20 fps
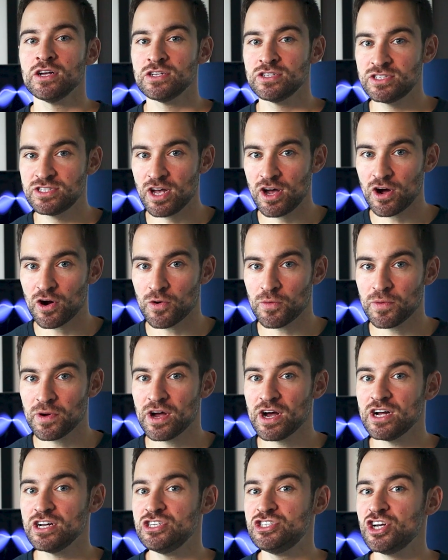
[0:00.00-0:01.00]
So,
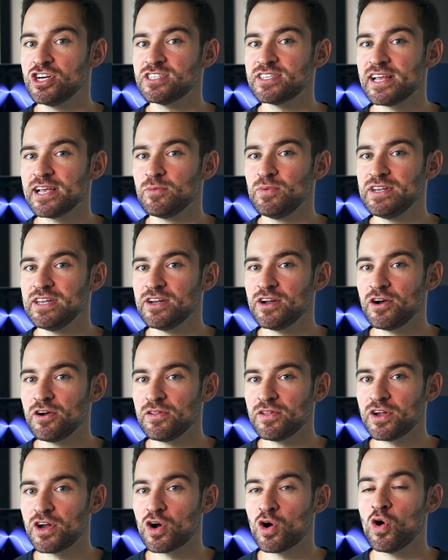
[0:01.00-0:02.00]
just like we did
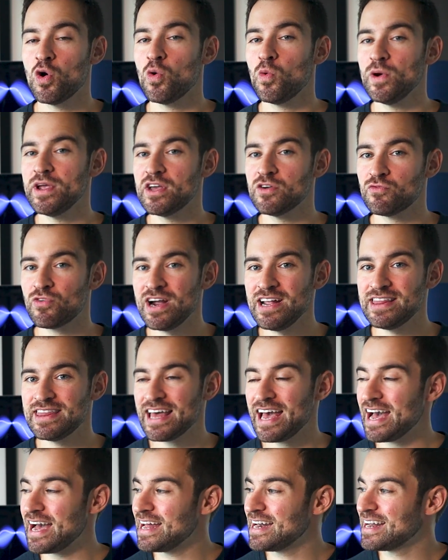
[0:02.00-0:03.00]
earlier, we can write
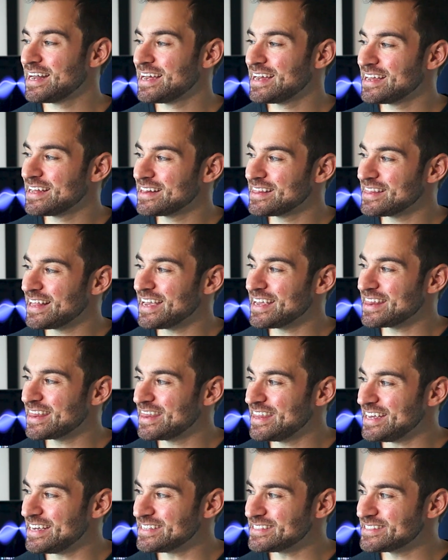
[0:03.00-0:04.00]
that like
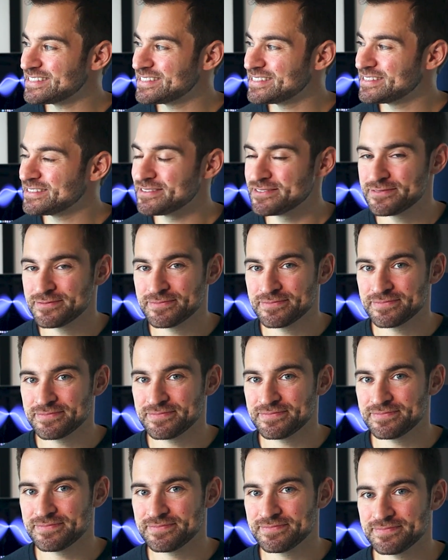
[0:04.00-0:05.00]
this.
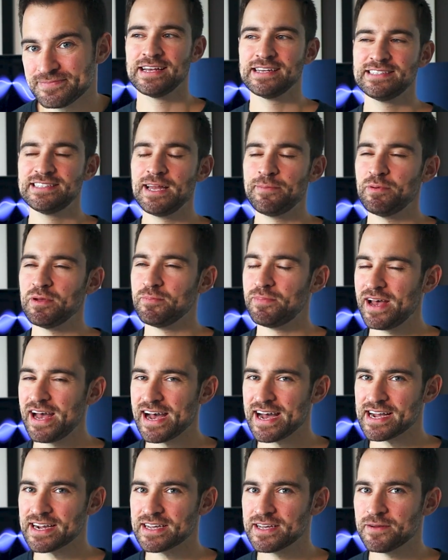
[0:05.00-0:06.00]
Stepping
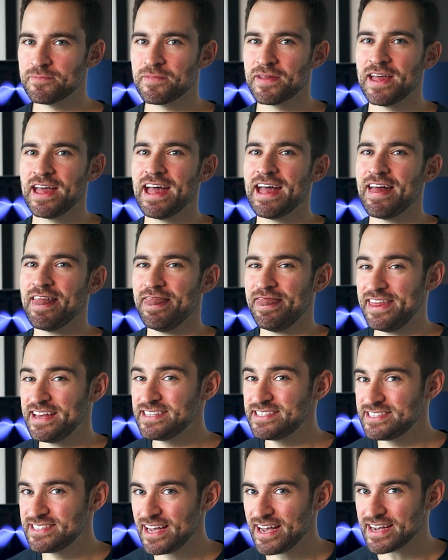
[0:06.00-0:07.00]
back,
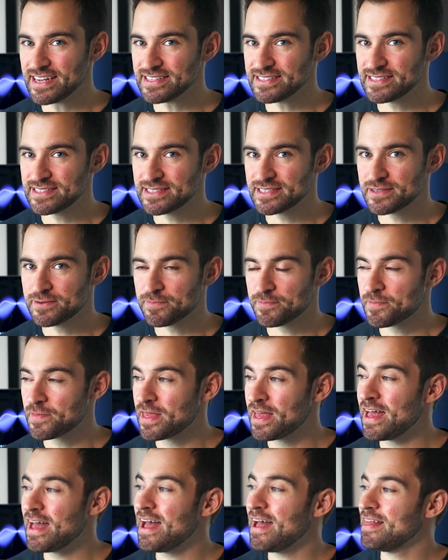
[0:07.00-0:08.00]
this says
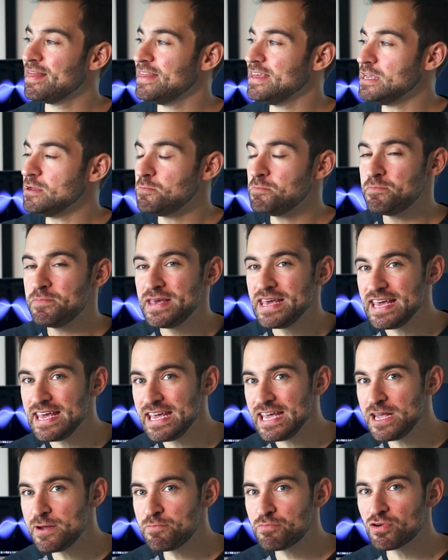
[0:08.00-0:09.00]
the
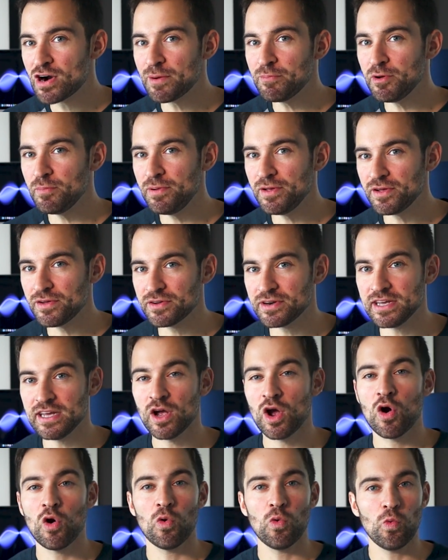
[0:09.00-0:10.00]
p probability
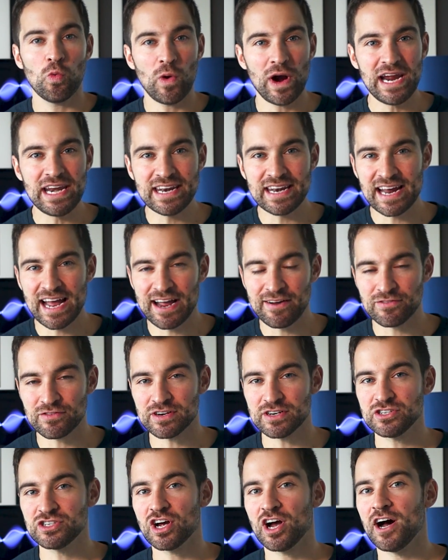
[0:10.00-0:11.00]
weighted
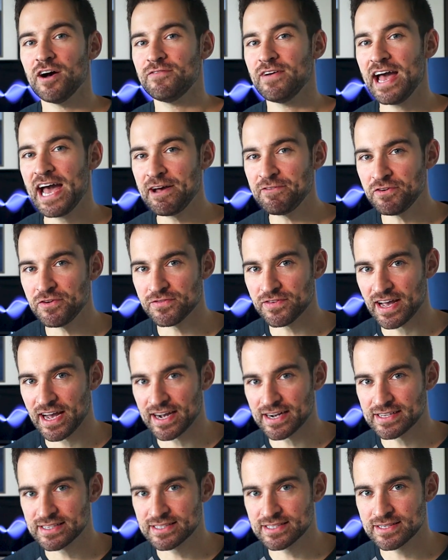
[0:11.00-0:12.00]
average of f of
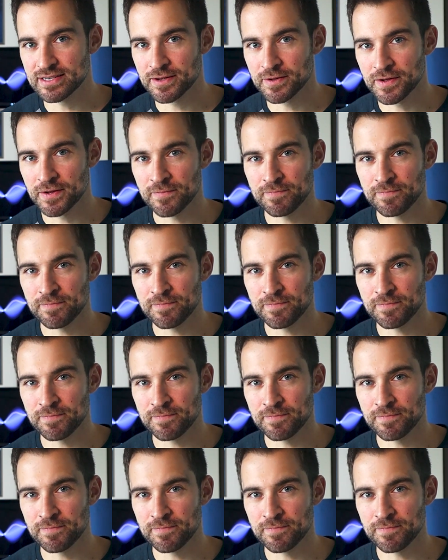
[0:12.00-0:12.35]
x